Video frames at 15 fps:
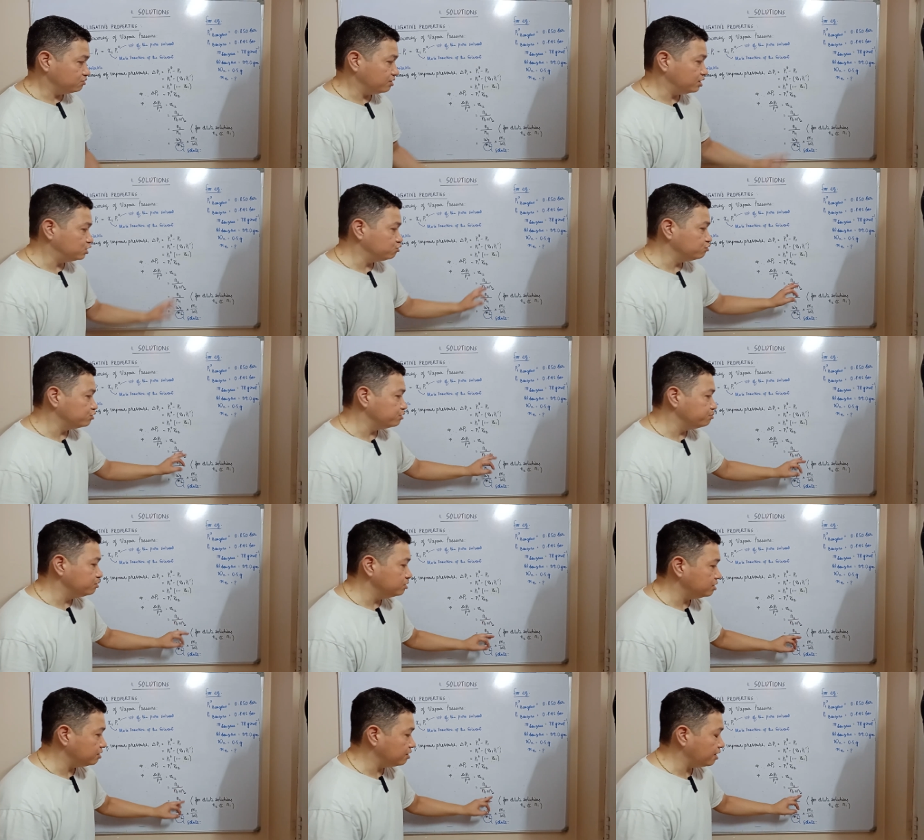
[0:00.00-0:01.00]
So
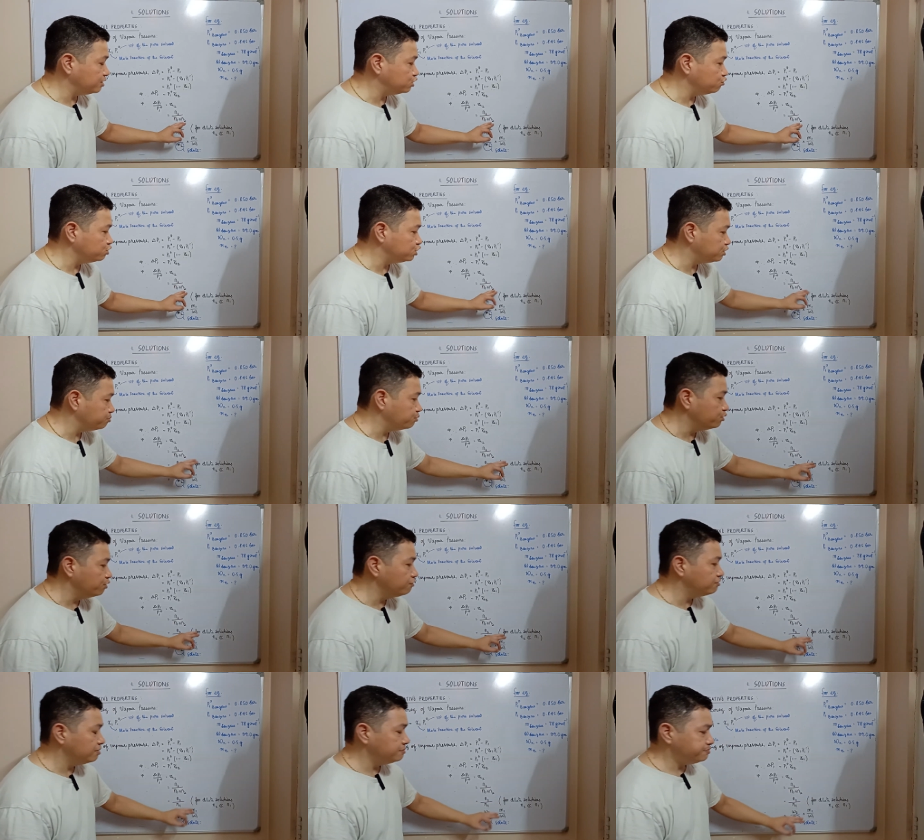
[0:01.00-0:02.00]
N2 is
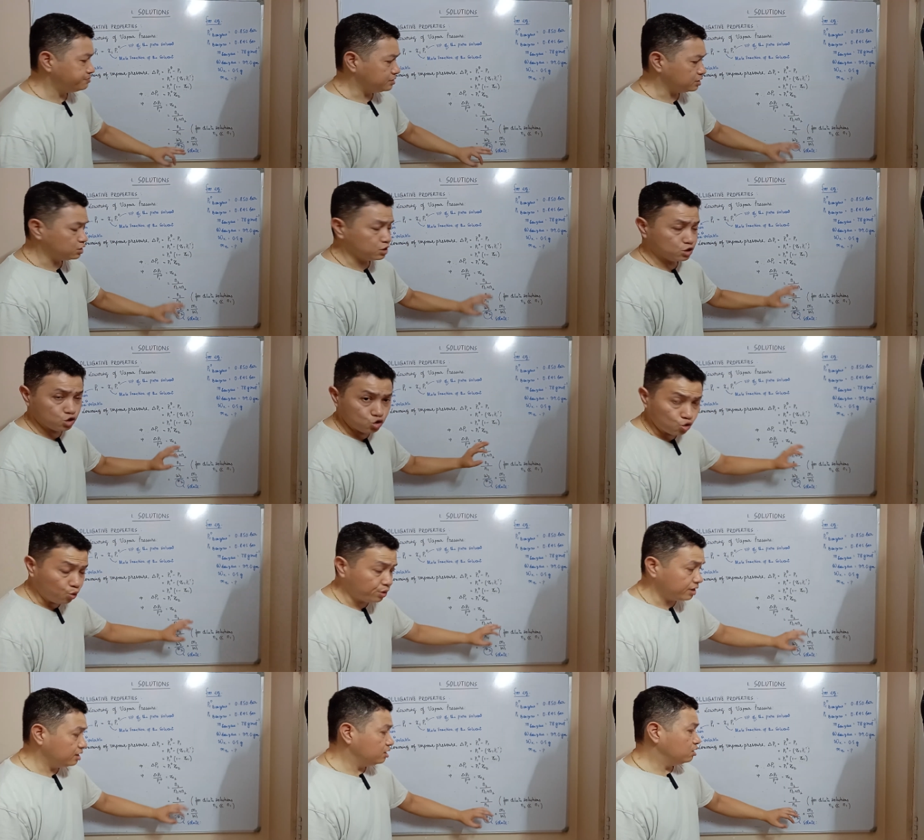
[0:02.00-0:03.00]
removed. It's
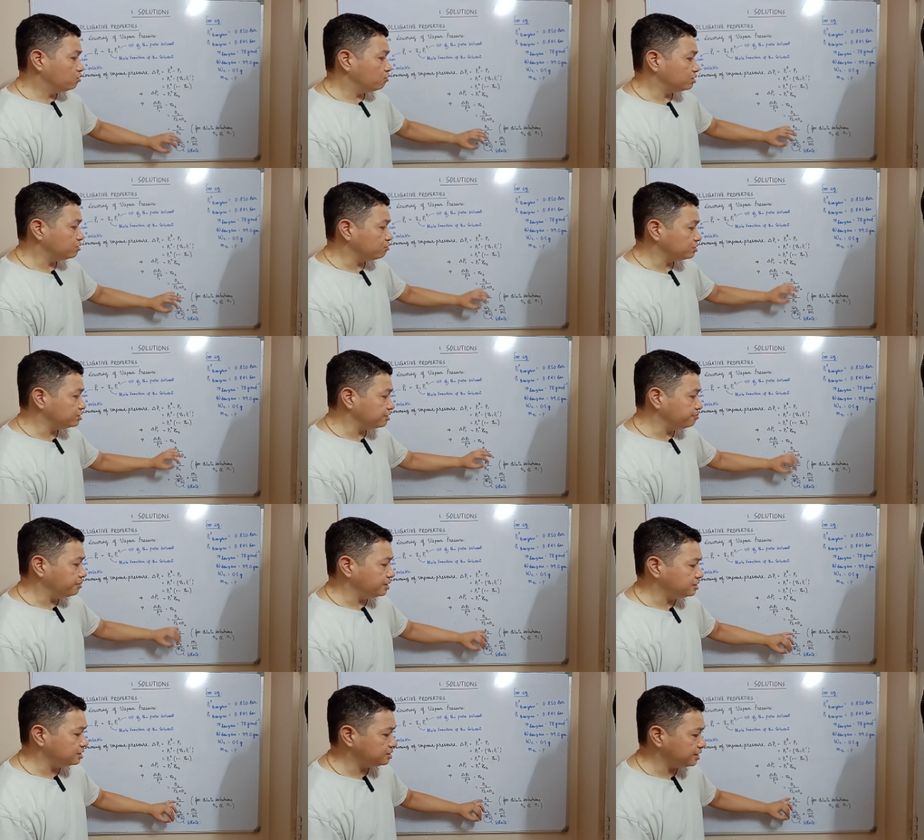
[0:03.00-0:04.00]
ignored. What
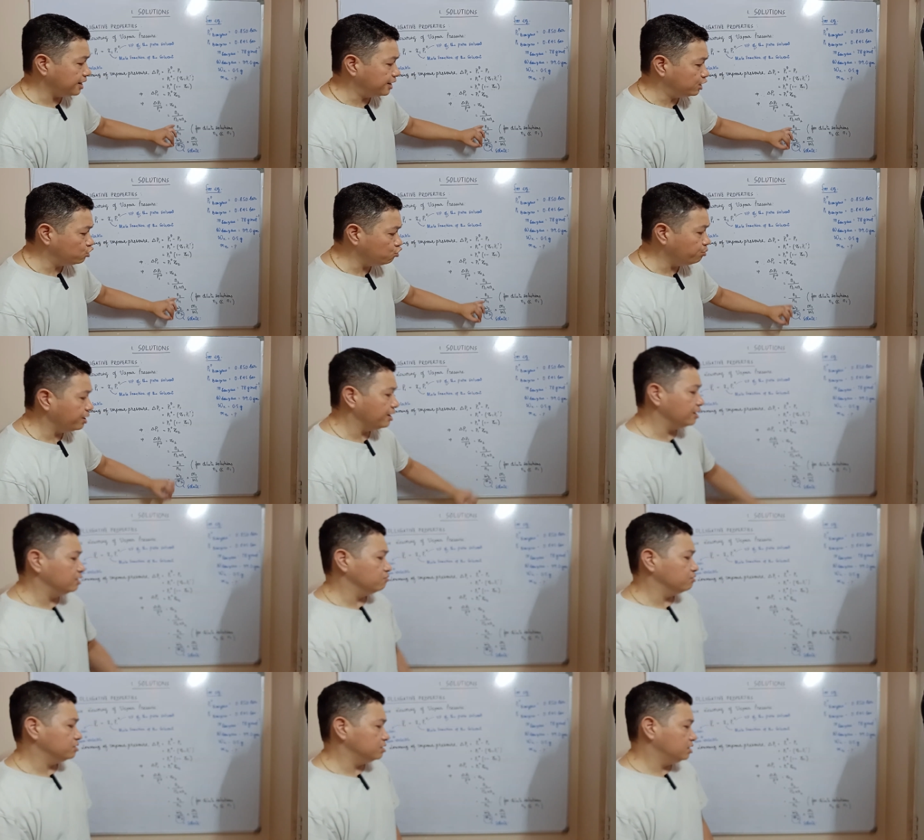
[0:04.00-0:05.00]
remains is N2 by
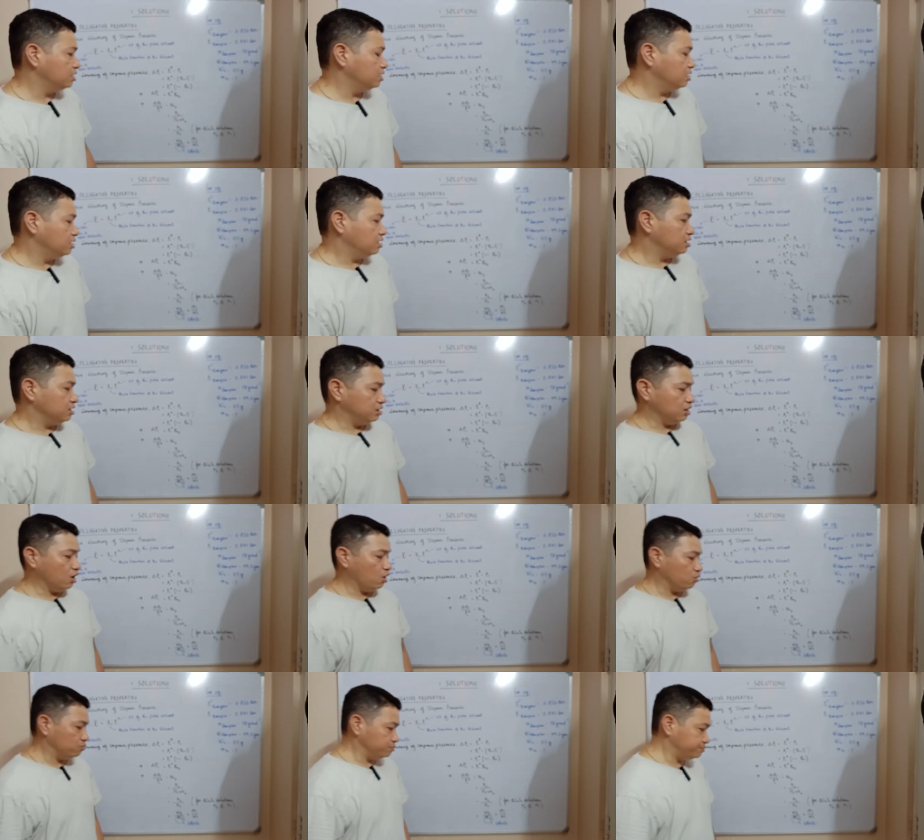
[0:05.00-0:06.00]
N1.
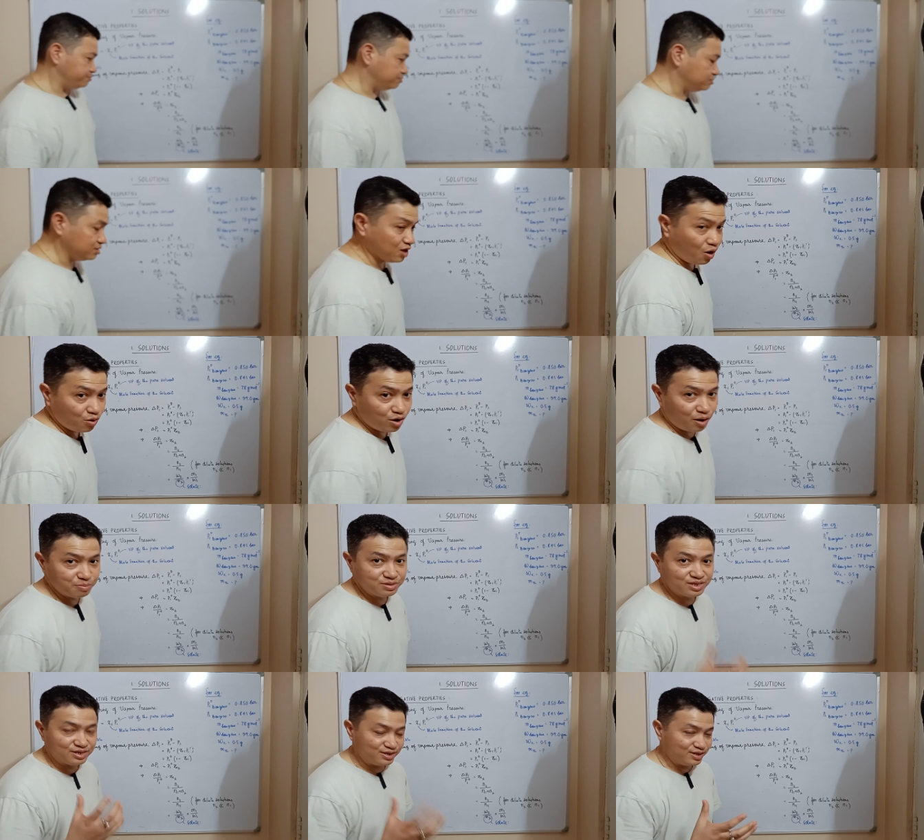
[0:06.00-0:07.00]
Now
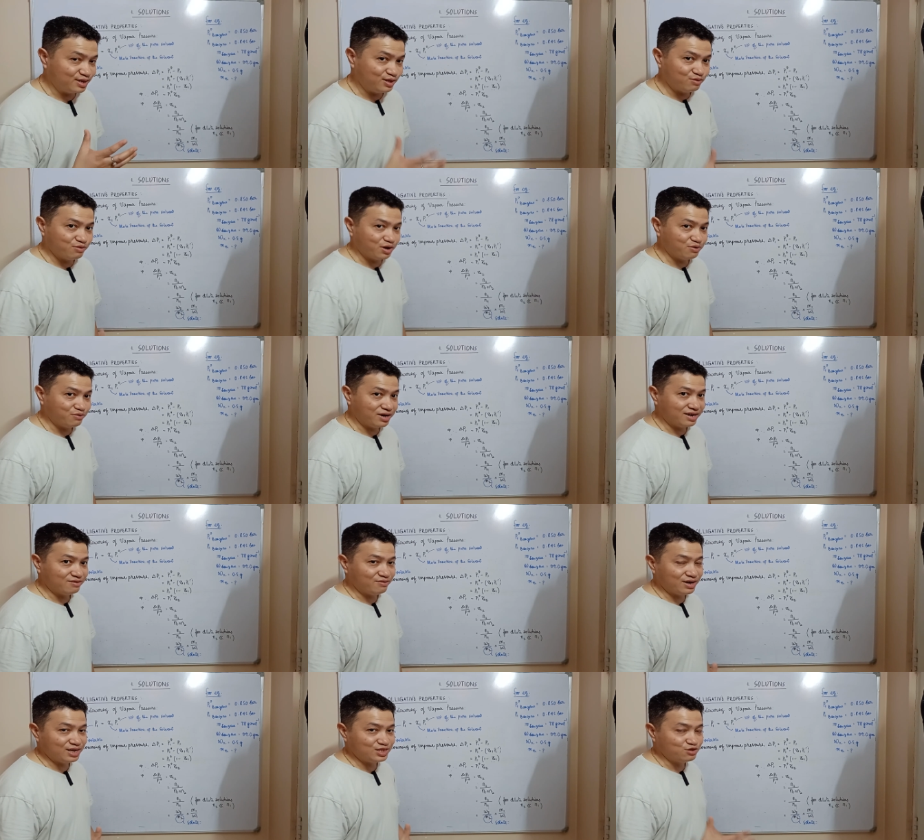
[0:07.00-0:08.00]
comes the real one,
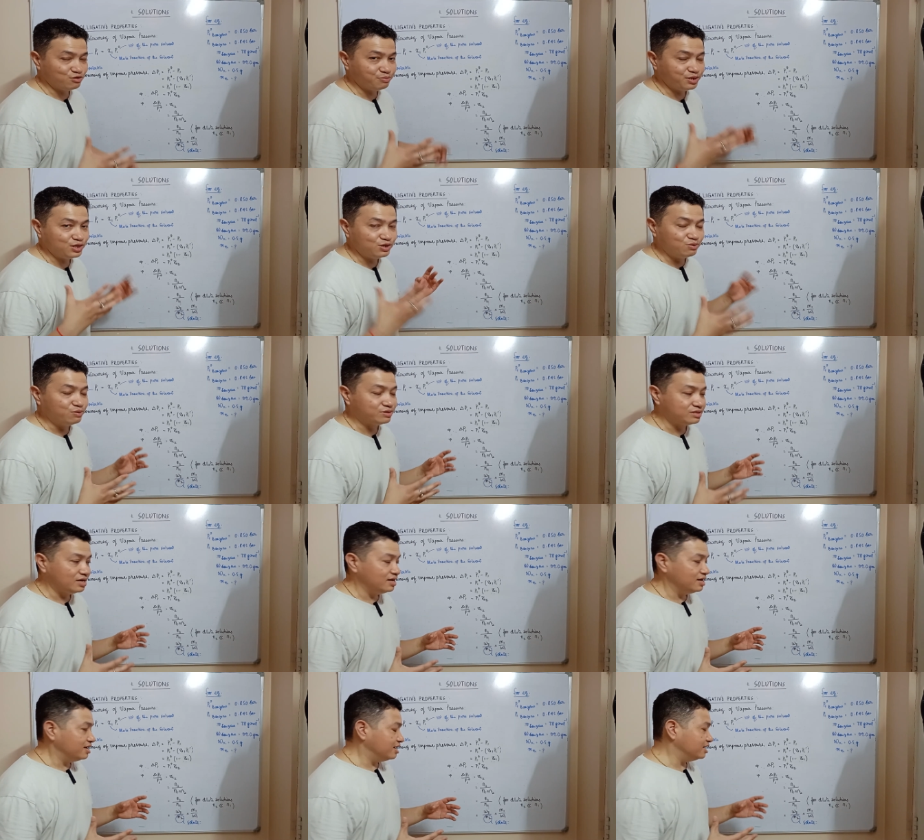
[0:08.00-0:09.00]
where it will be used
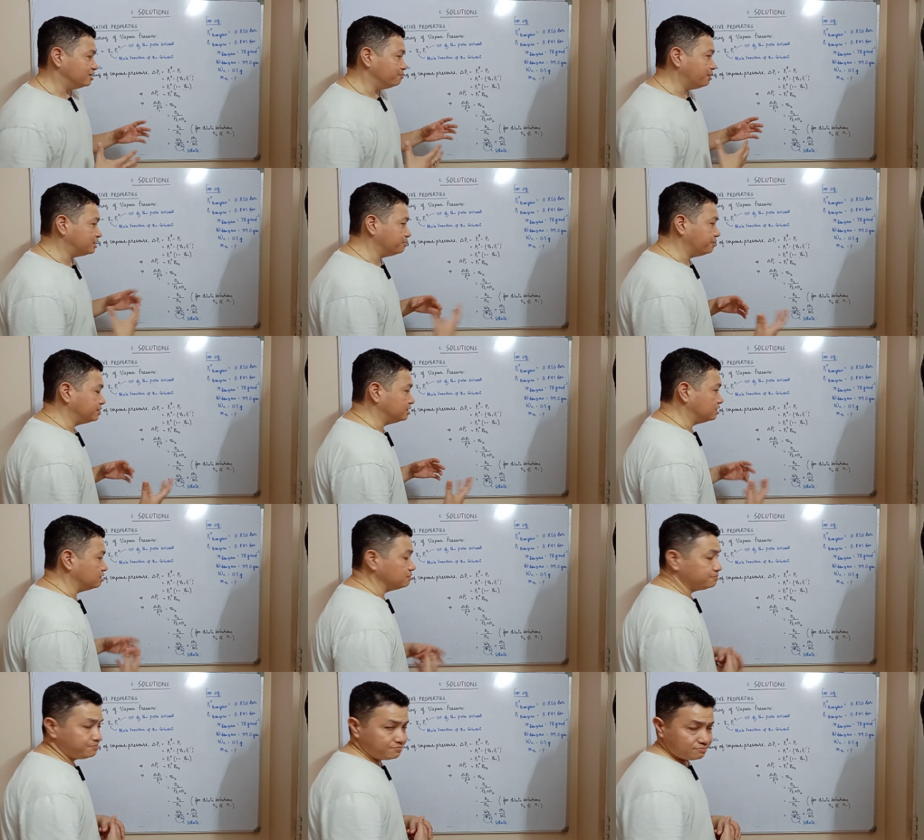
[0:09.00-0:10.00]
in the
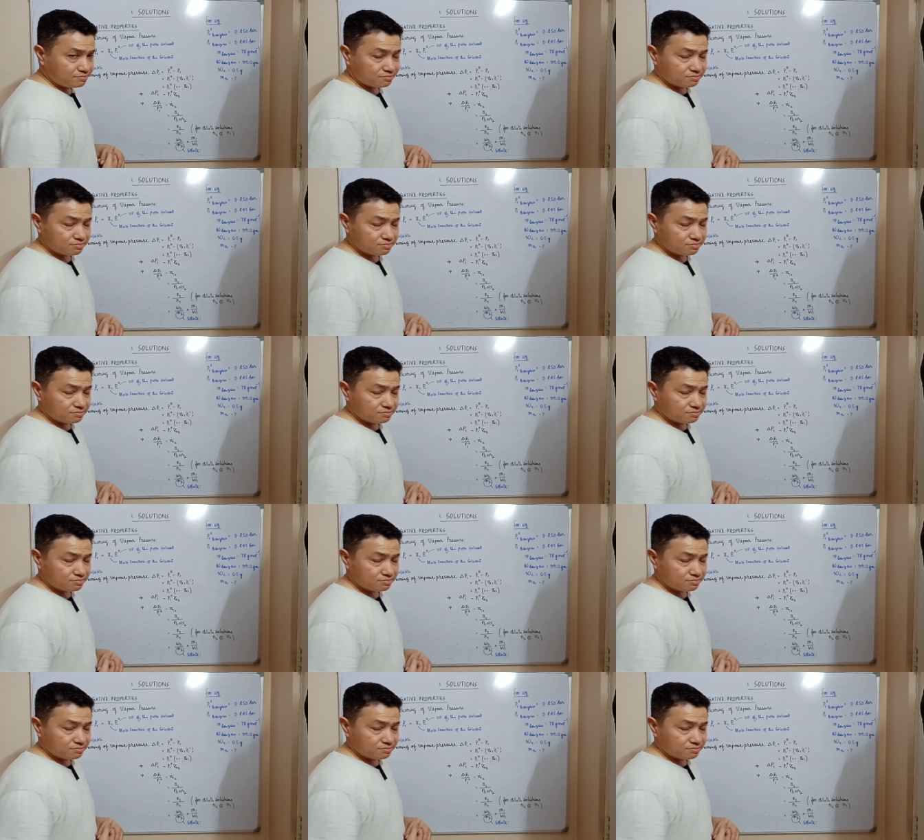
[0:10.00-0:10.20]
mathematical